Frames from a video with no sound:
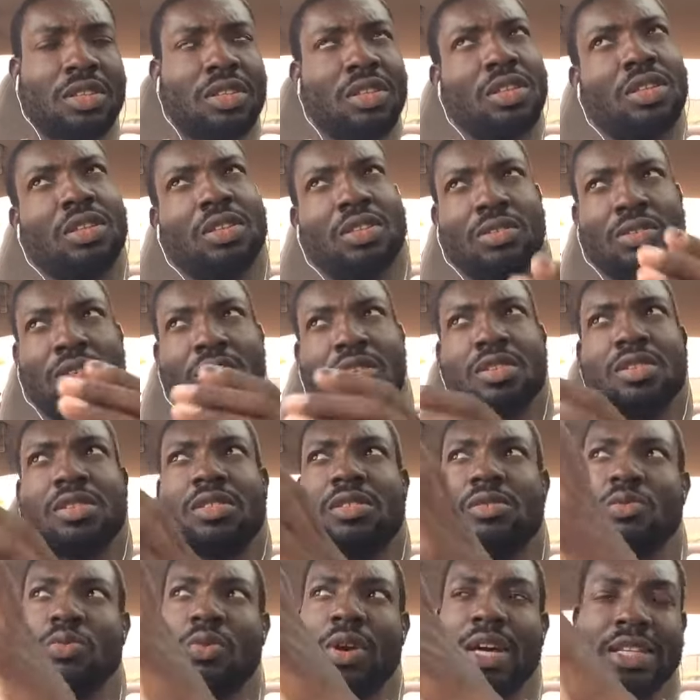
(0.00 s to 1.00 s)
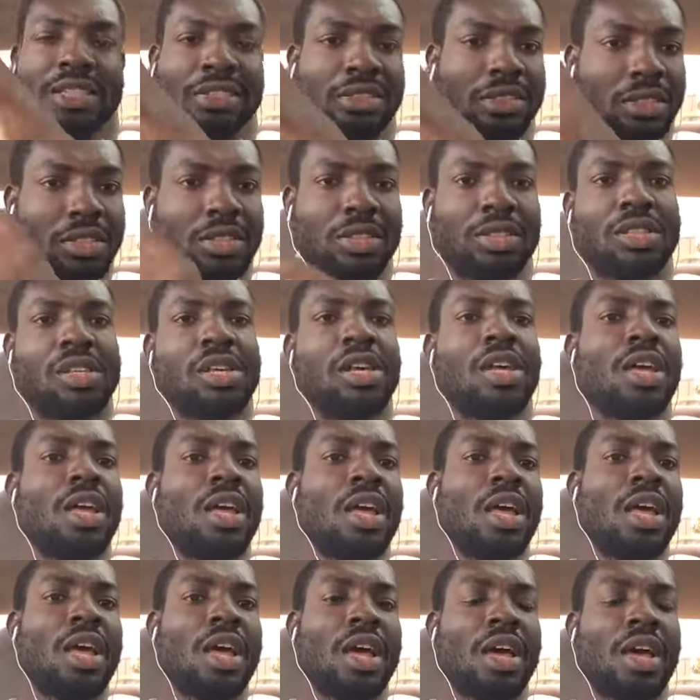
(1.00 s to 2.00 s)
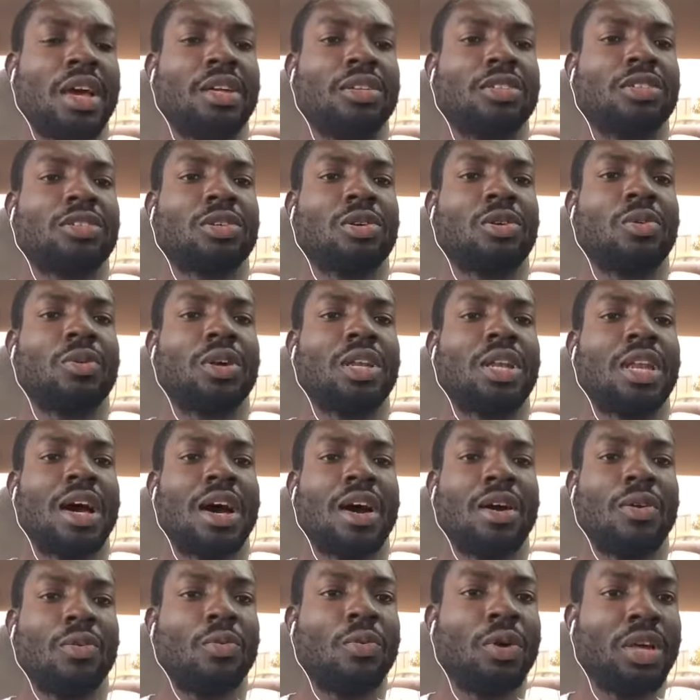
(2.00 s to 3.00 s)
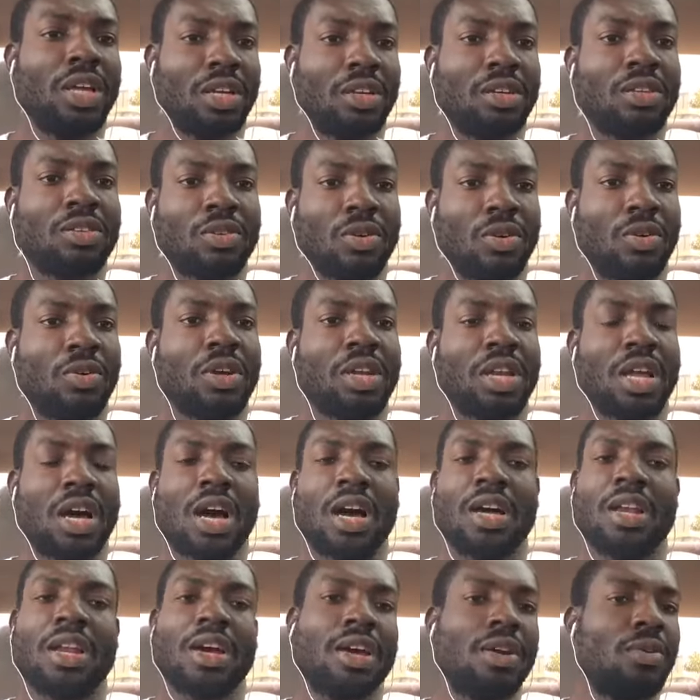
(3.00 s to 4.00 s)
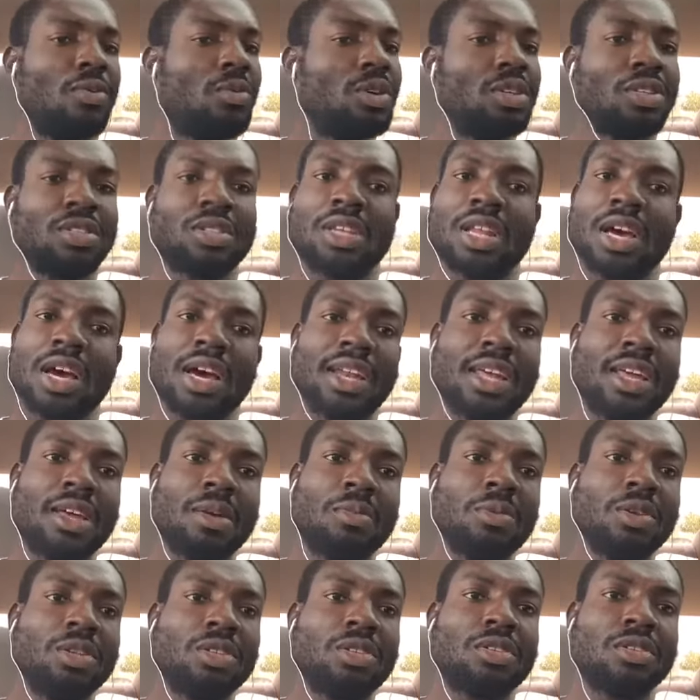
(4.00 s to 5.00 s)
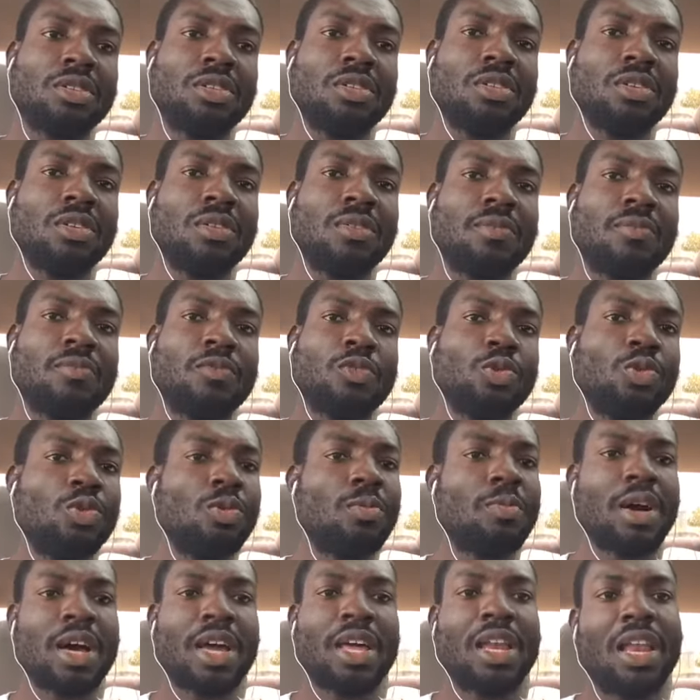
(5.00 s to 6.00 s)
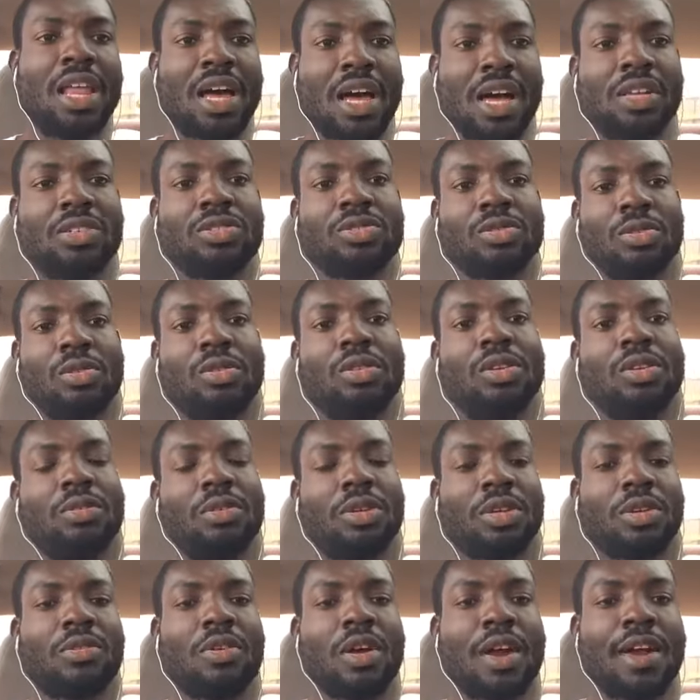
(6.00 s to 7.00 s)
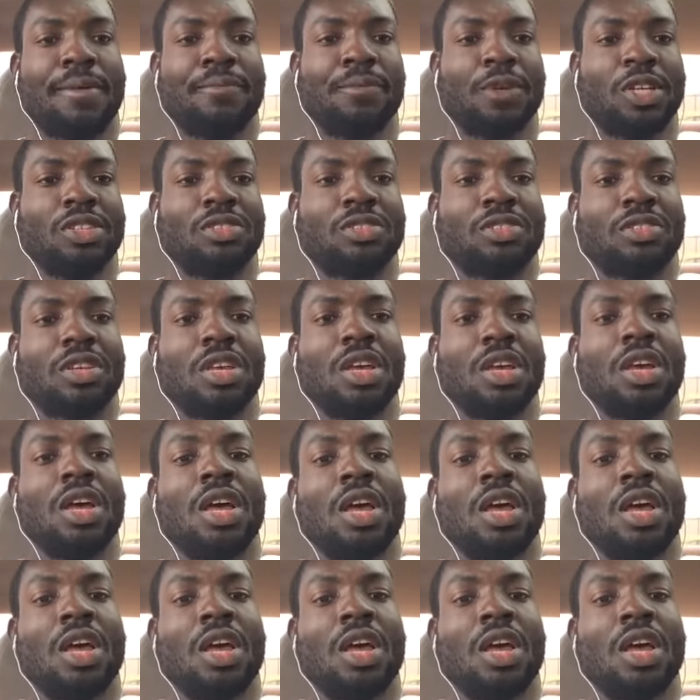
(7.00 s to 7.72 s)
northwest. And so with that wind going on, I was not able to do my last solo requirements.